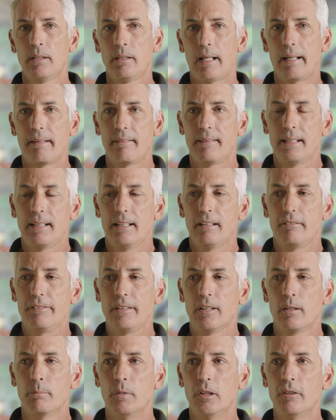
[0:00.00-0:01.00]
I think if
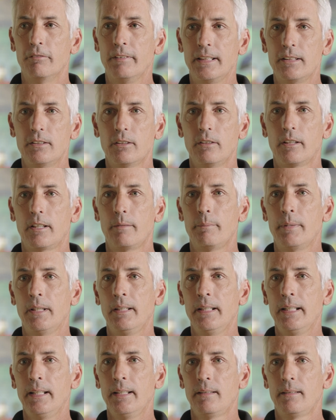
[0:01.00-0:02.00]
you're moving to a
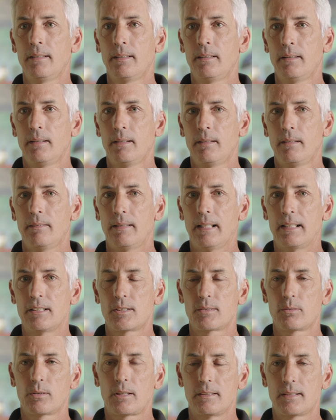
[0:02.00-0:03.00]
community,
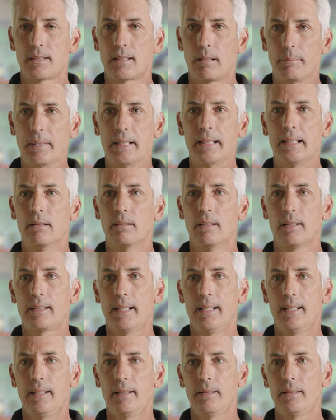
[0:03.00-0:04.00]
that's something you look
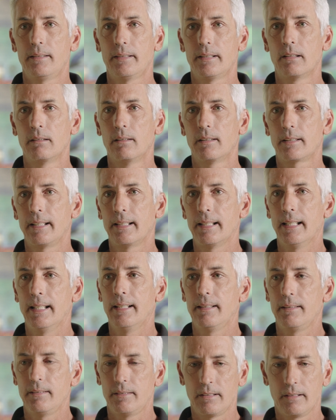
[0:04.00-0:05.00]
at. You're looking
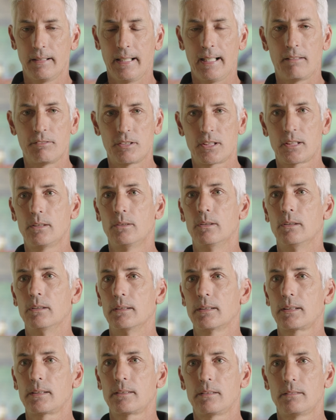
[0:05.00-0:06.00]
at, do they have
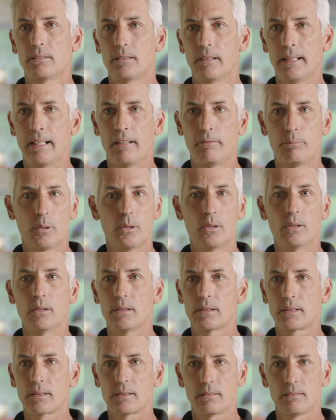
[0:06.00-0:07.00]
schools? Do they have
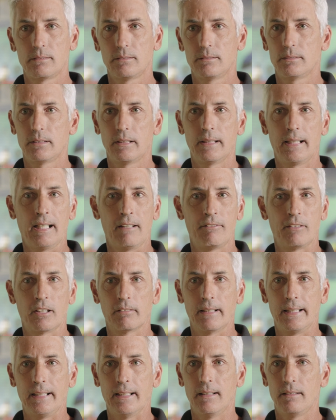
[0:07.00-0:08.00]
pools? Do they have an
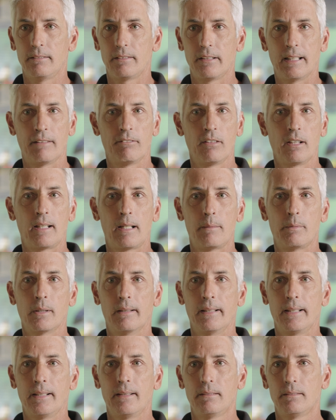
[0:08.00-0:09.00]
arena? Do they have a
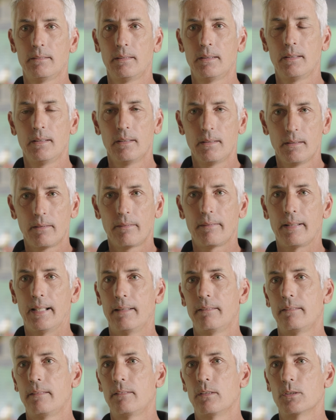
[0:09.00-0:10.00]
library?
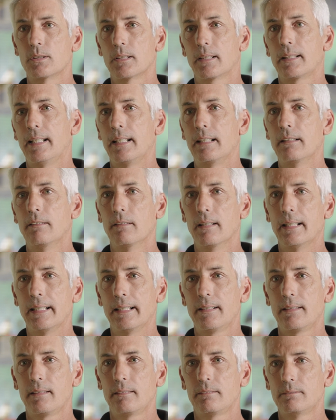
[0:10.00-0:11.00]
Those are kind of
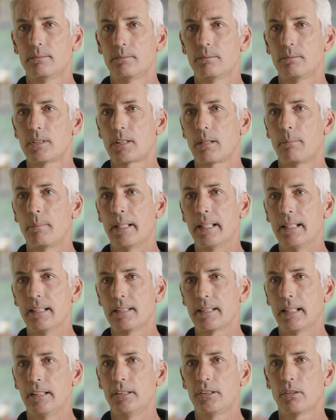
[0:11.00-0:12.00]
like some of the
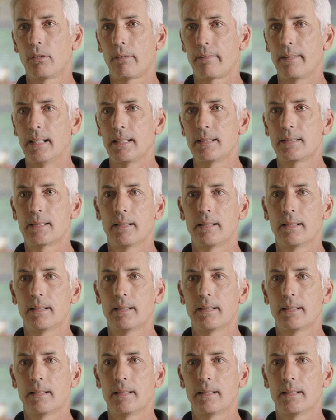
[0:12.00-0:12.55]
essential things